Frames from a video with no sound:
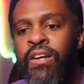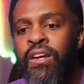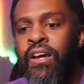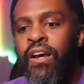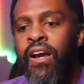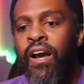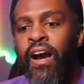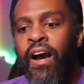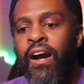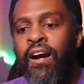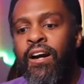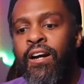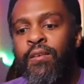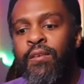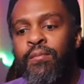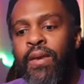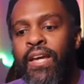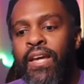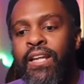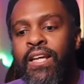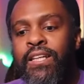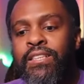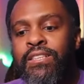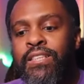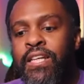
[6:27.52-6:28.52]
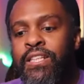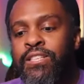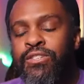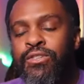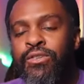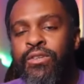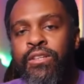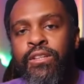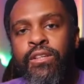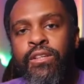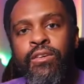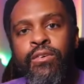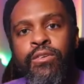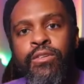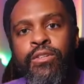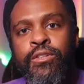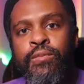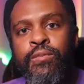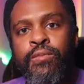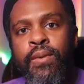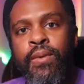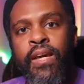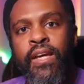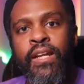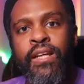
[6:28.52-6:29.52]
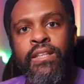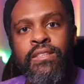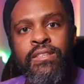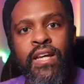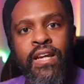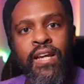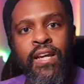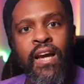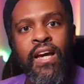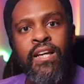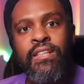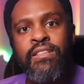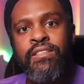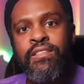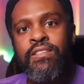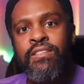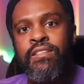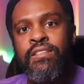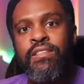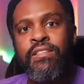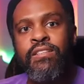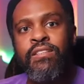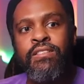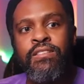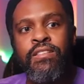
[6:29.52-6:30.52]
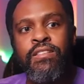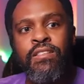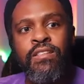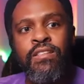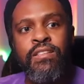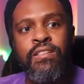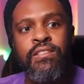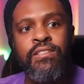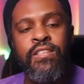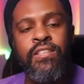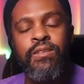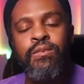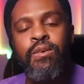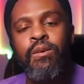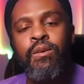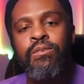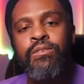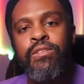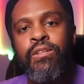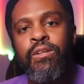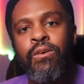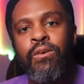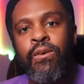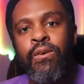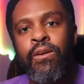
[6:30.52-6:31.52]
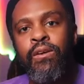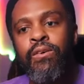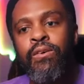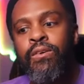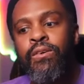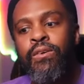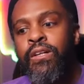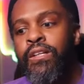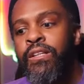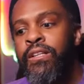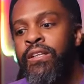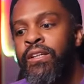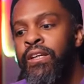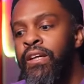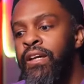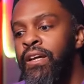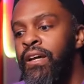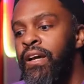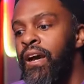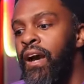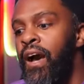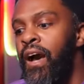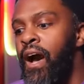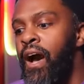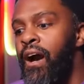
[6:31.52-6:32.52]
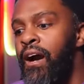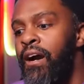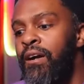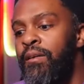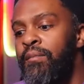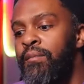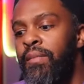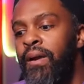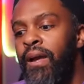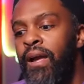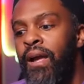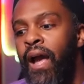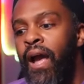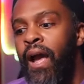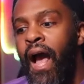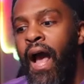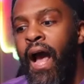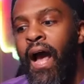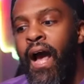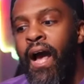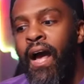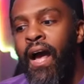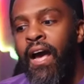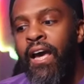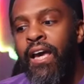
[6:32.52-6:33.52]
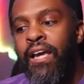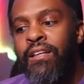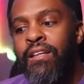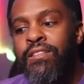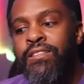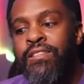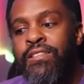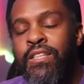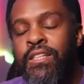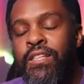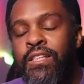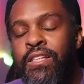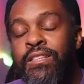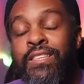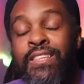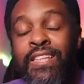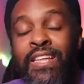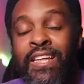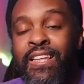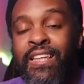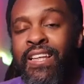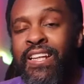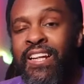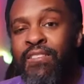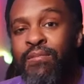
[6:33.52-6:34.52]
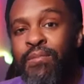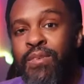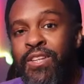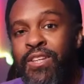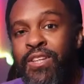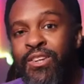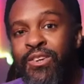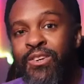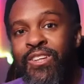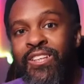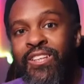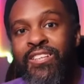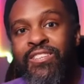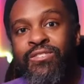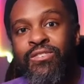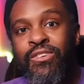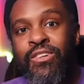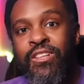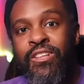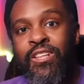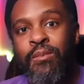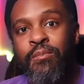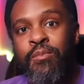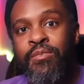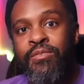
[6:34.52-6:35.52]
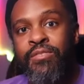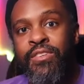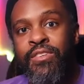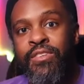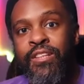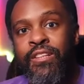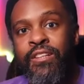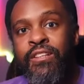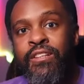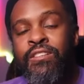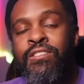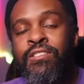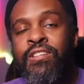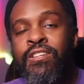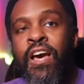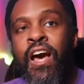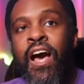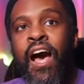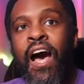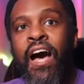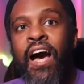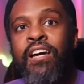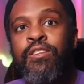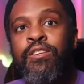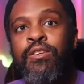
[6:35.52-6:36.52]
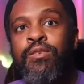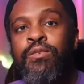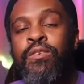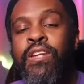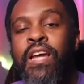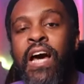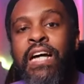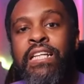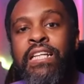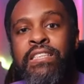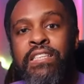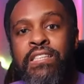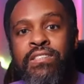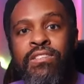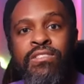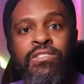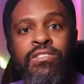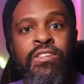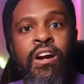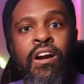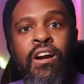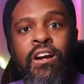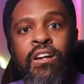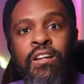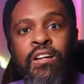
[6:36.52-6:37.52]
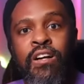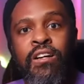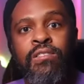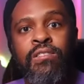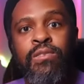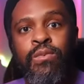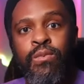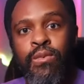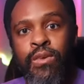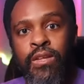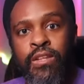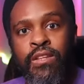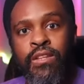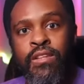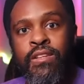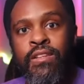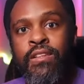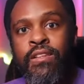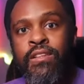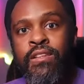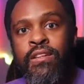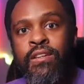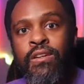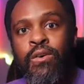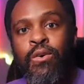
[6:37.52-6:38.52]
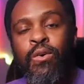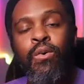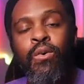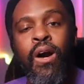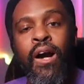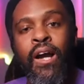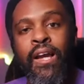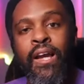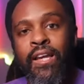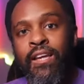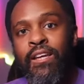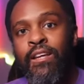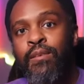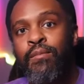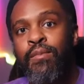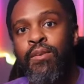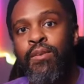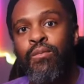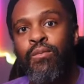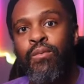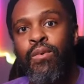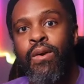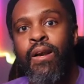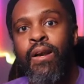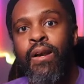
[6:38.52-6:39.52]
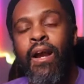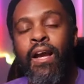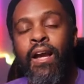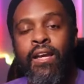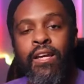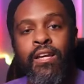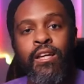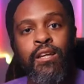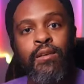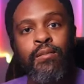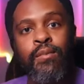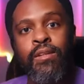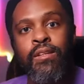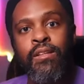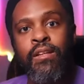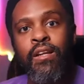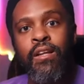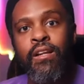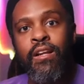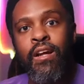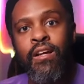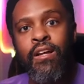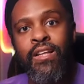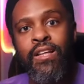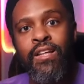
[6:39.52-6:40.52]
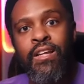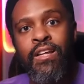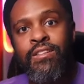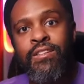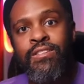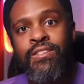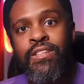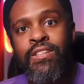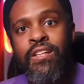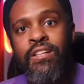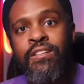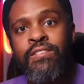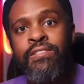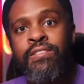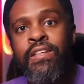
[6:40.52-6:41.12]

And as I joined the group and as I got to see what was going on, um, seeing that I've been doing this for a number of years, I knew not to start off with who I am and where I am and all that other stuff